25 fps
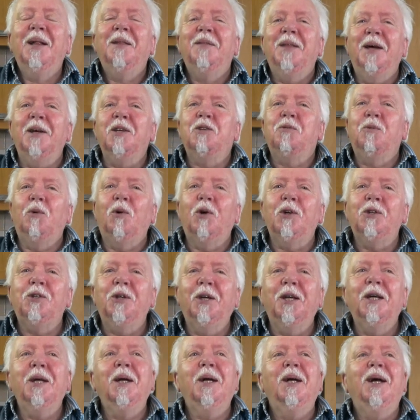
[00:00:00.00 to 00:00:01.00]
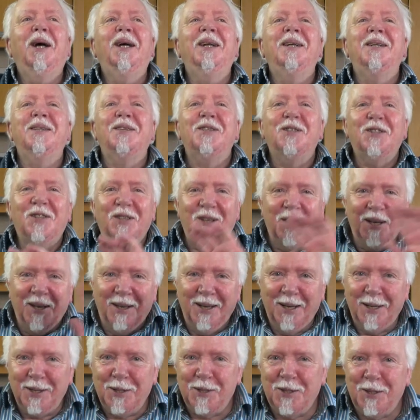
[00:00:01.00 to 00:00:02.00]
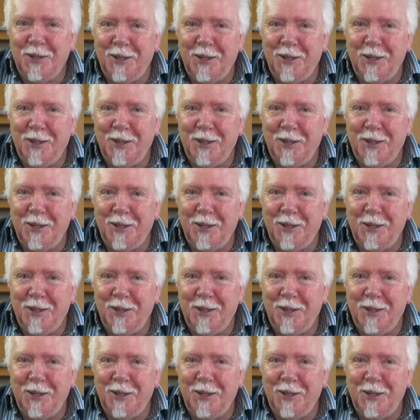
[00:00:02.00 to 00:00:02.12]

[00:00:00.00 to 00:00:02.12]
Thanks for watching, and see you next